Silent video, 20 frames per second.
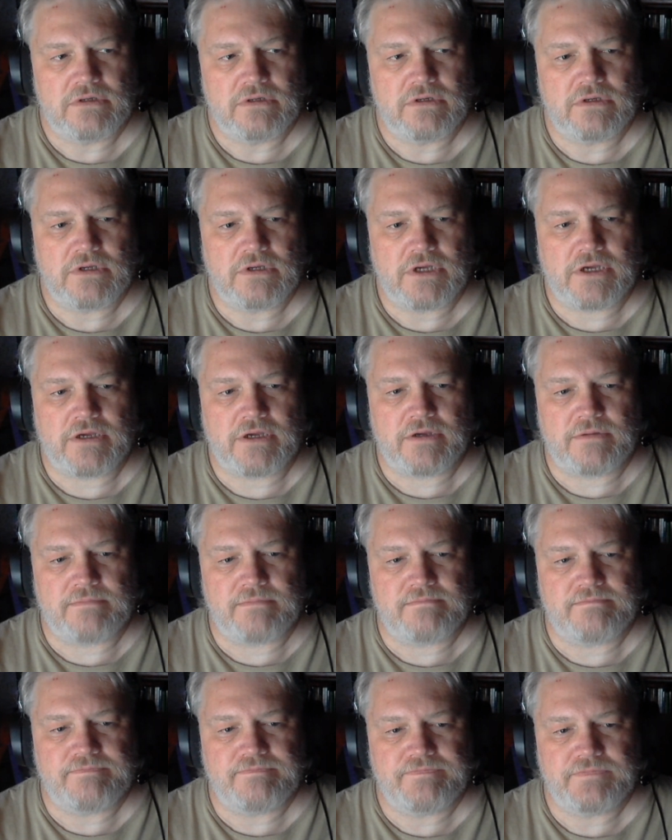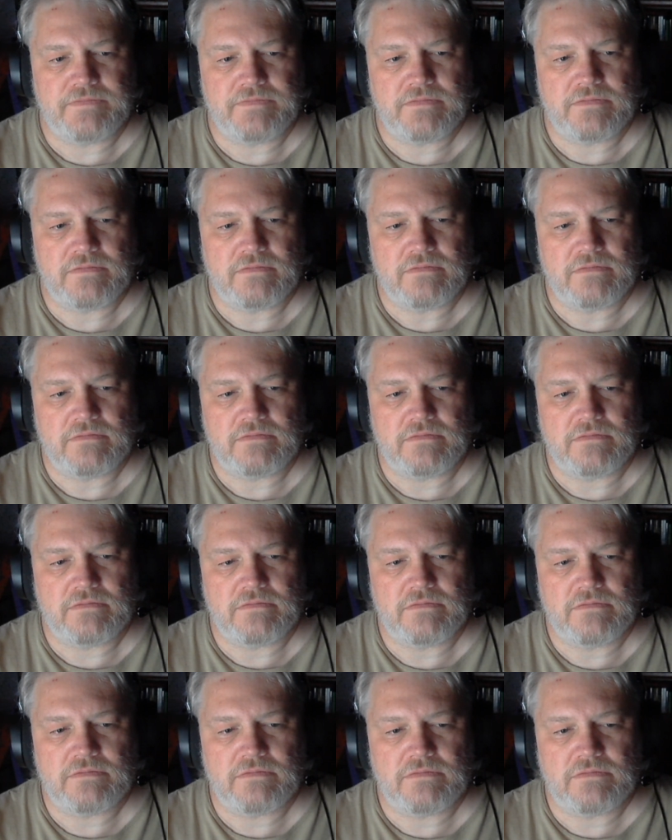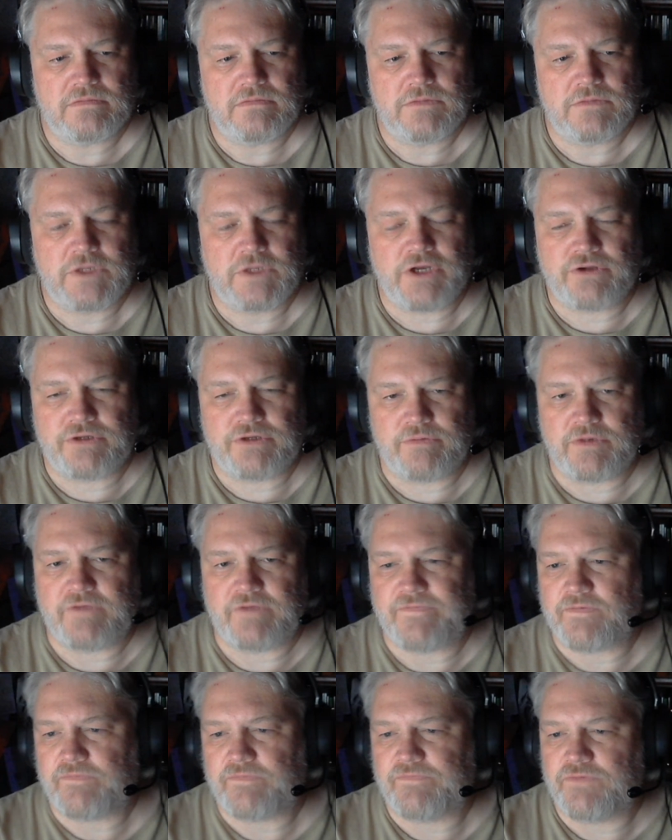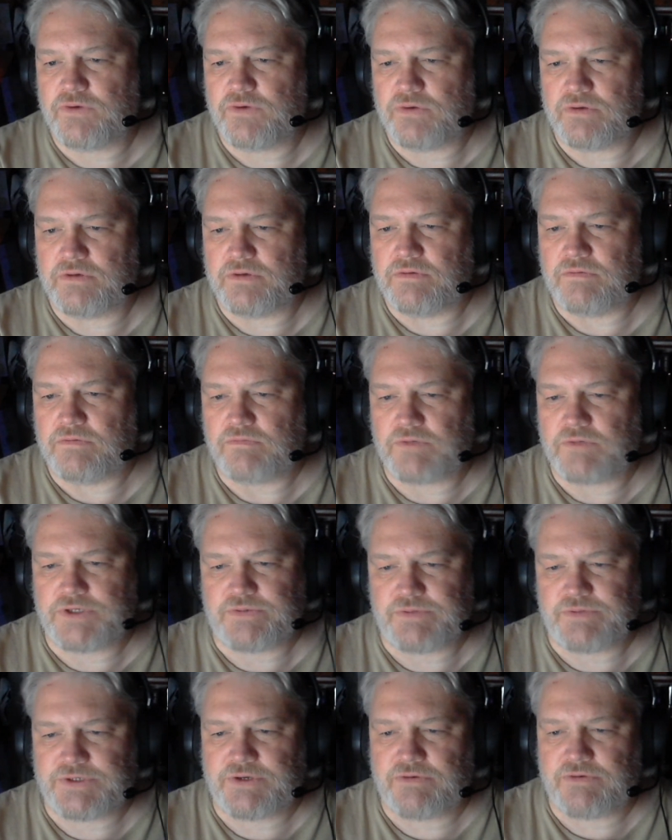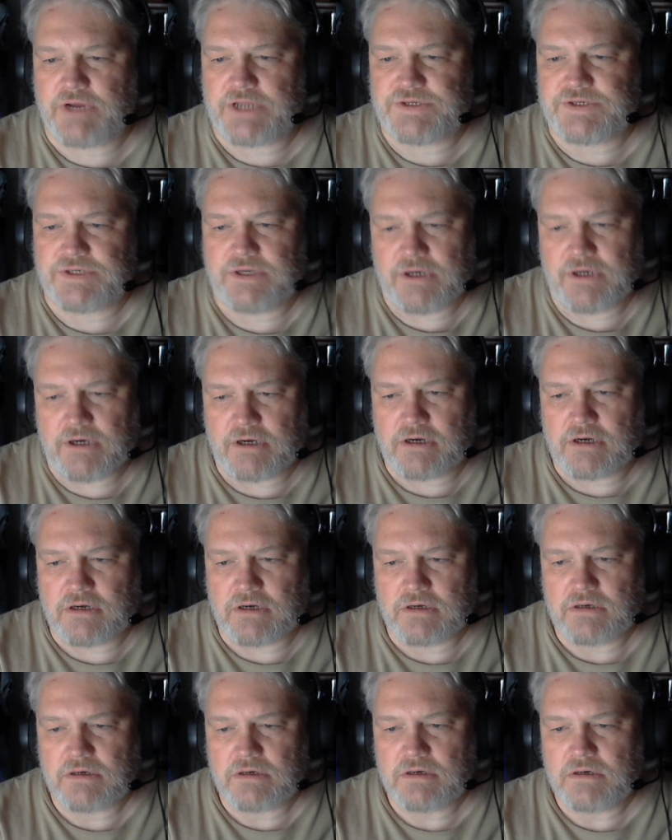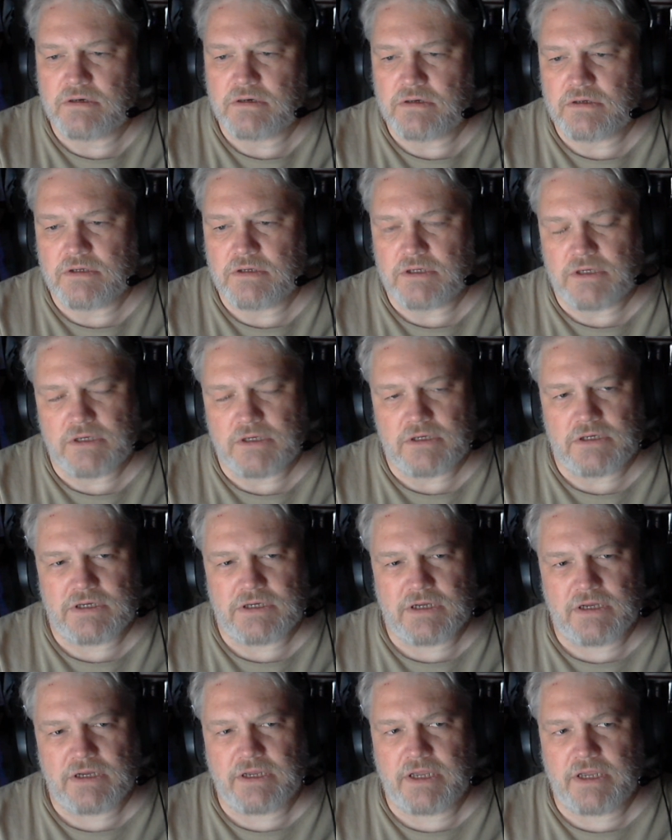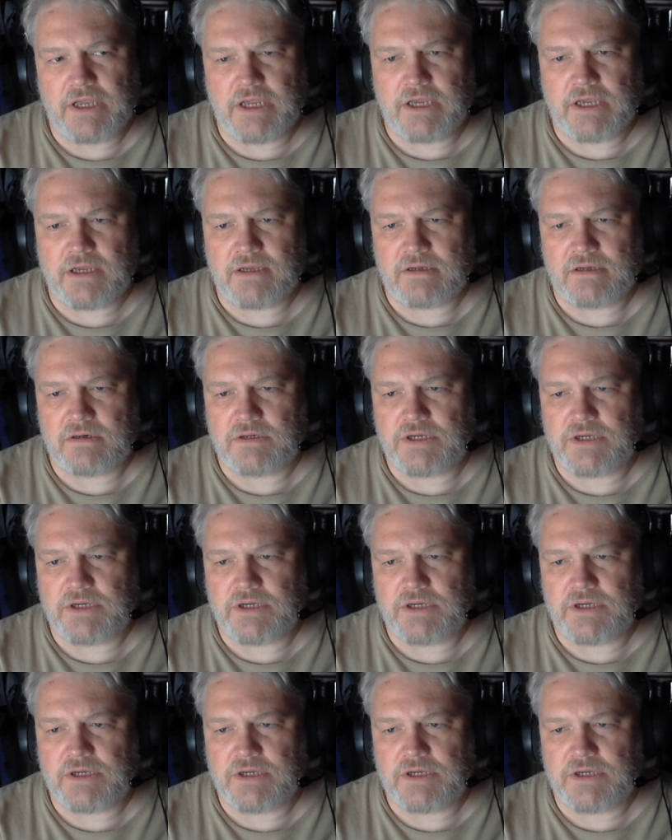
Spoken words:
um, yelled at me for food, which was great to hear. And